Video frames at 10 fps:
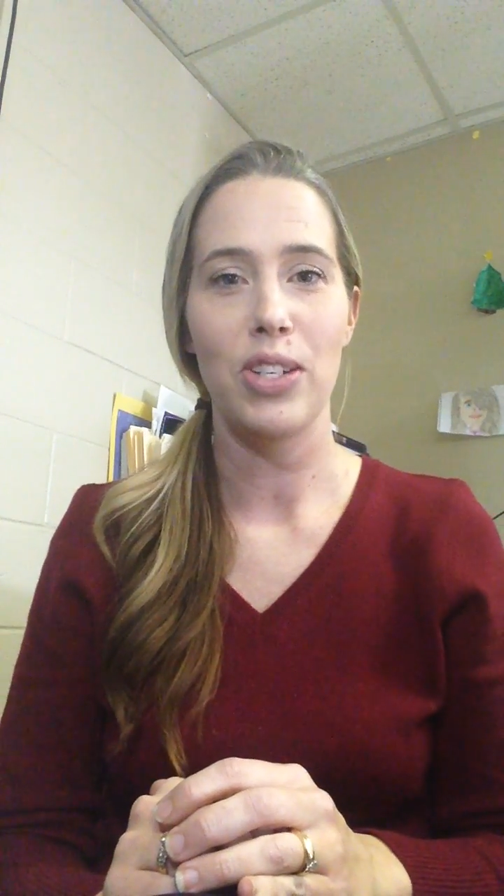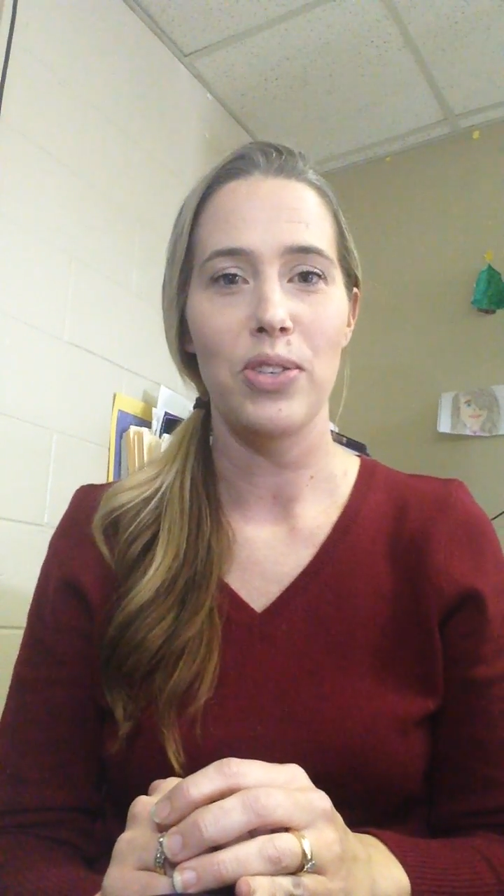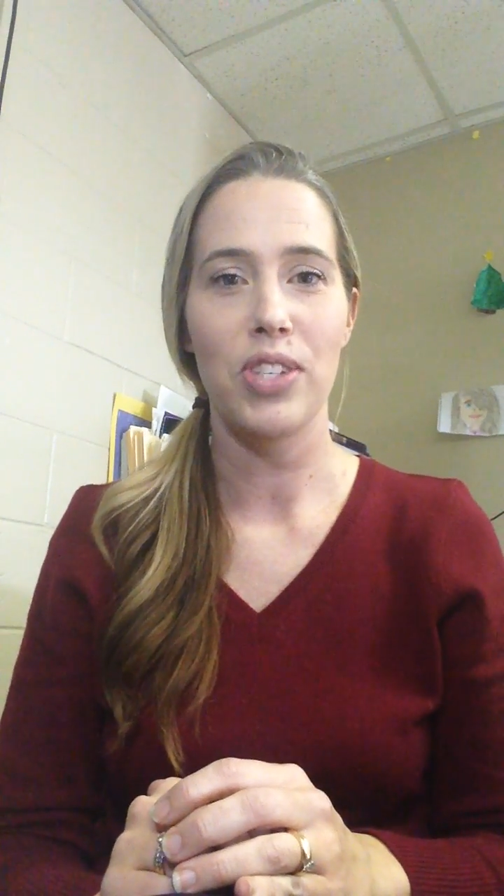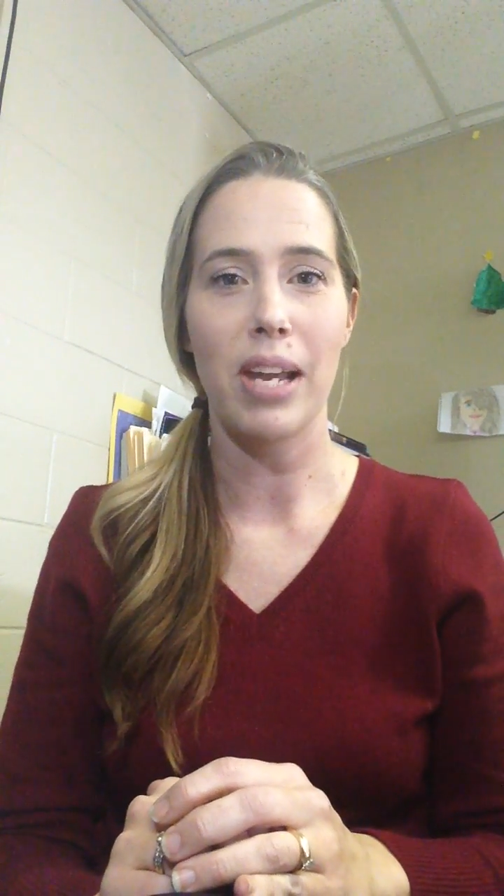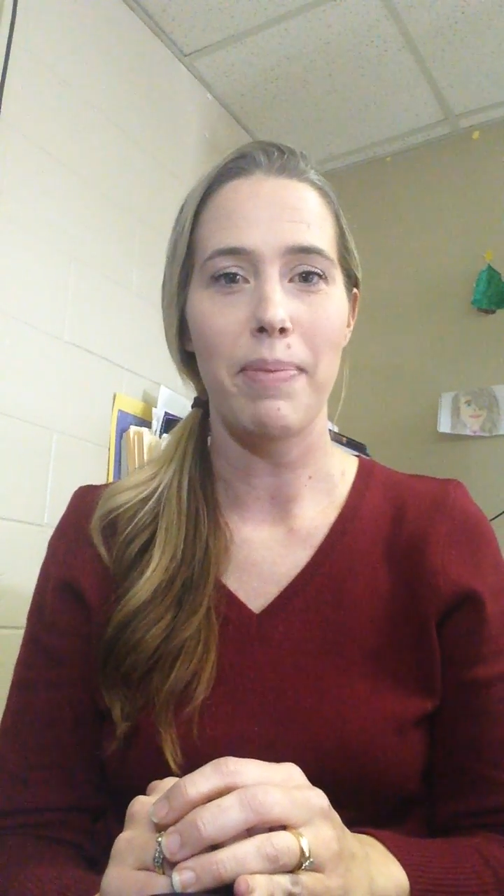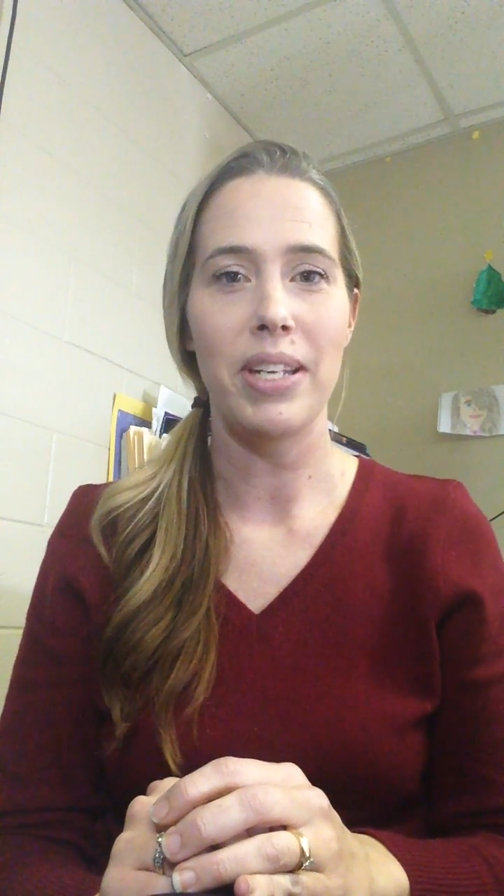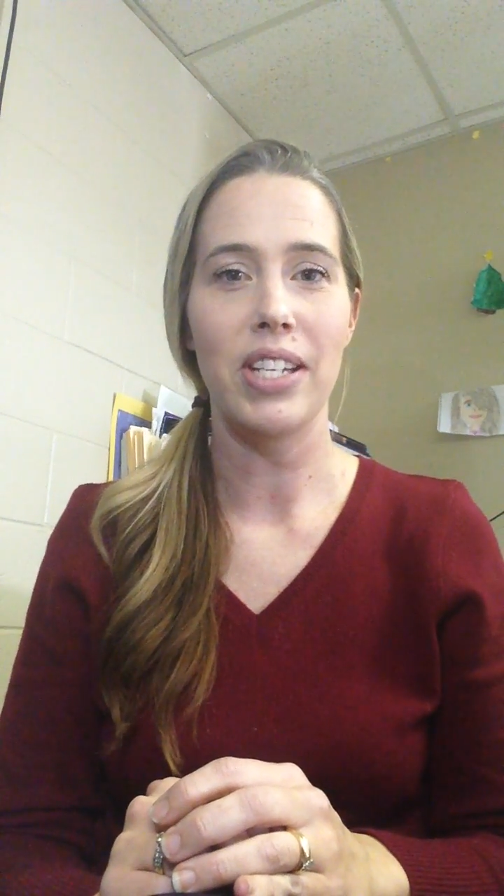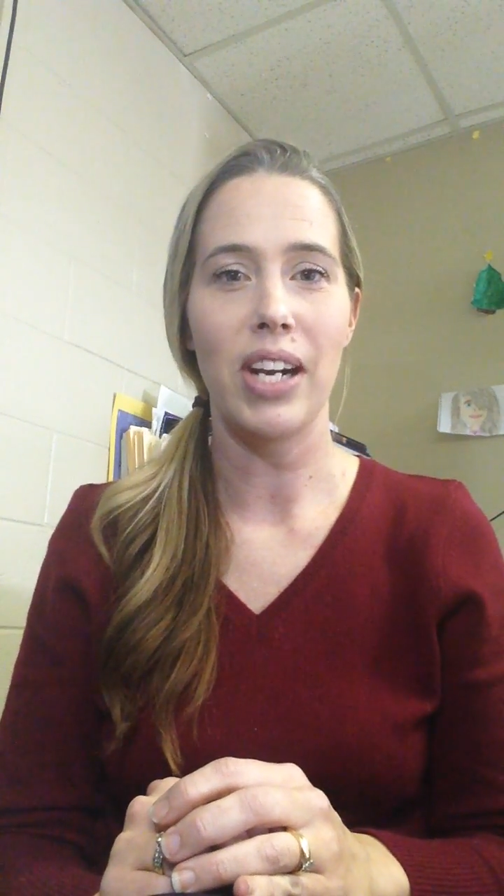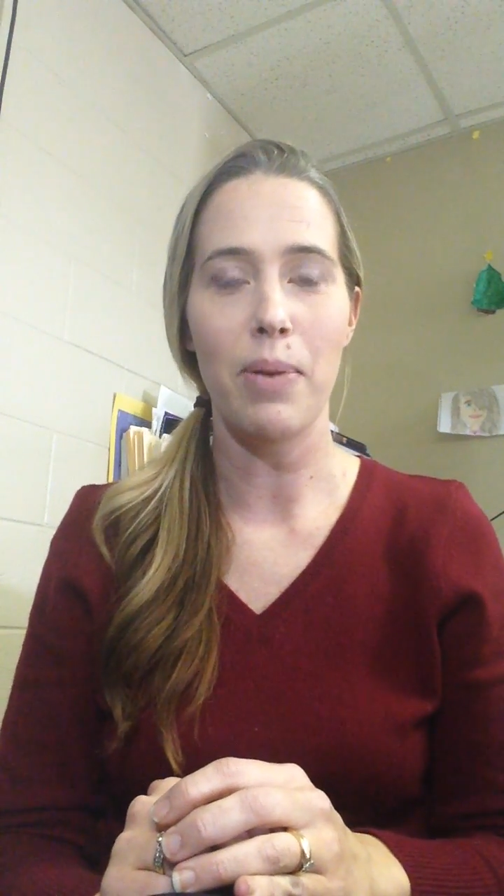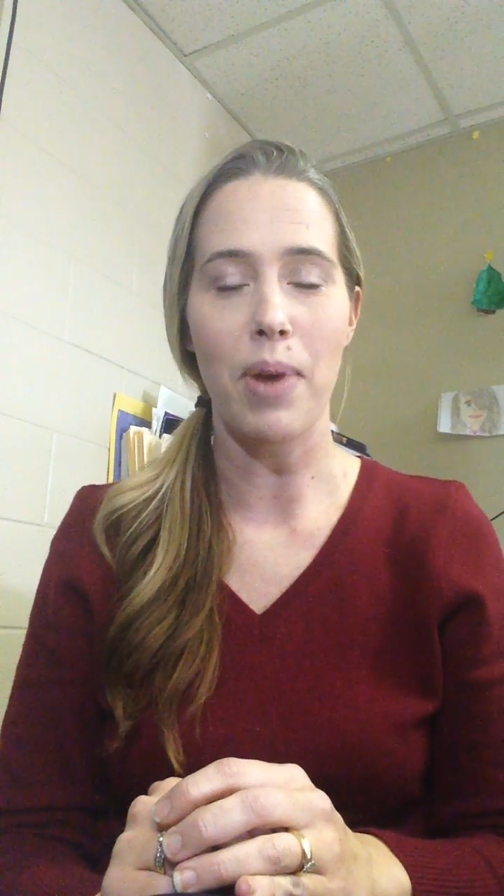to
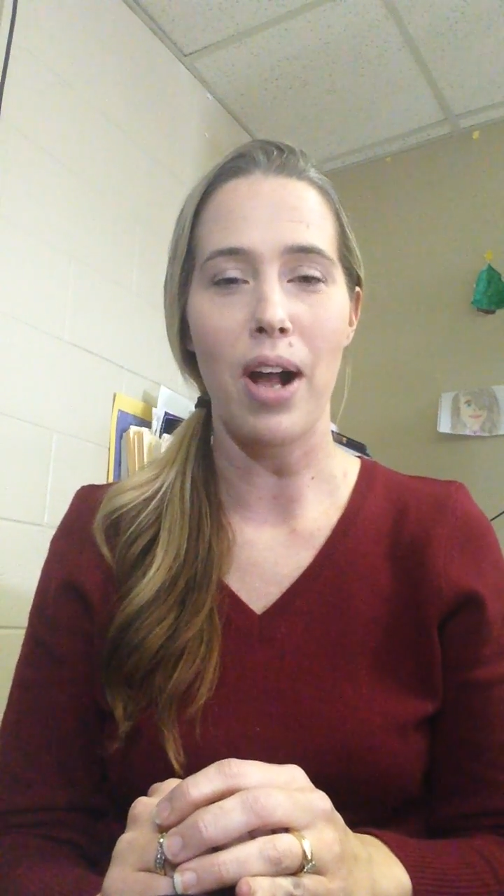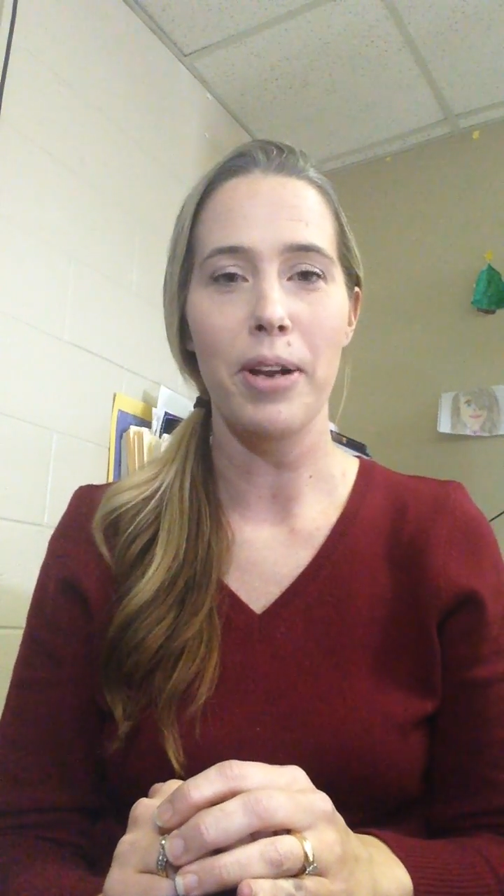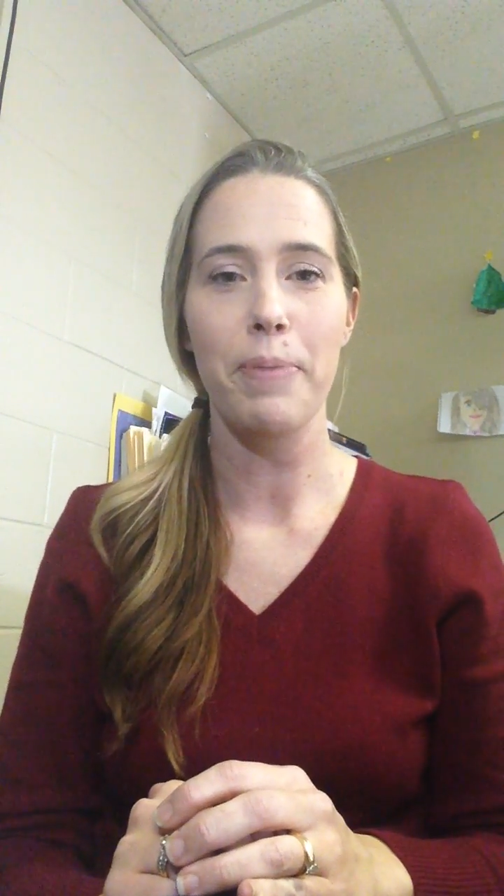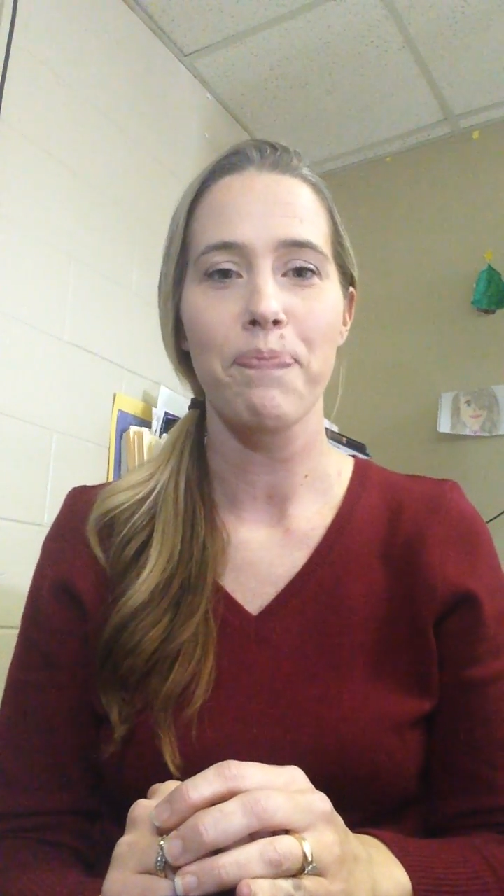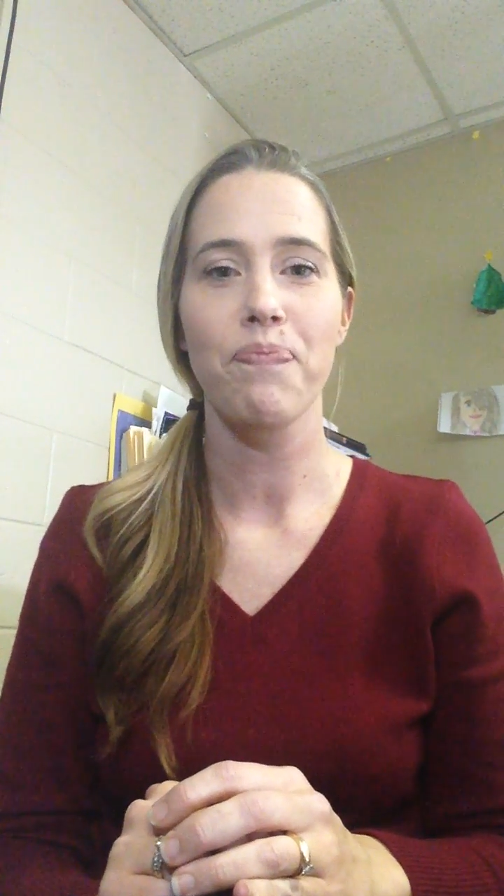sedimentary rock,